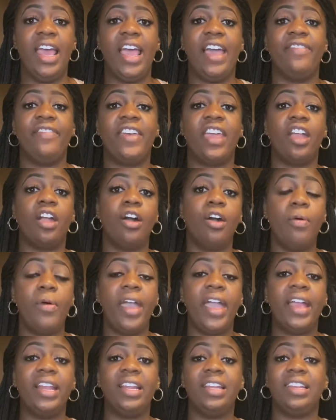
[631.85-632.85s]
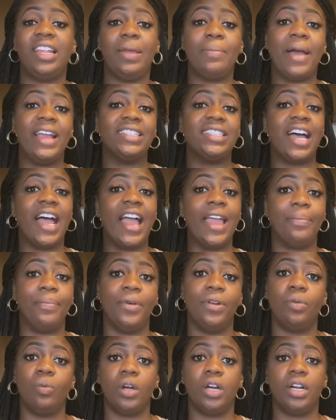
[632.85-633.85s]
and they go in and they might type
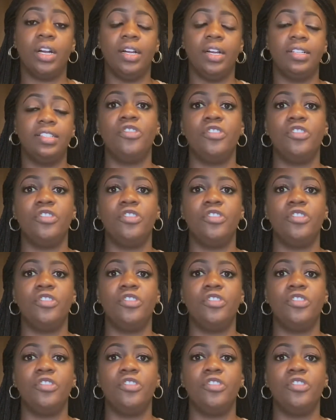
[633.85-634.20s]
in words.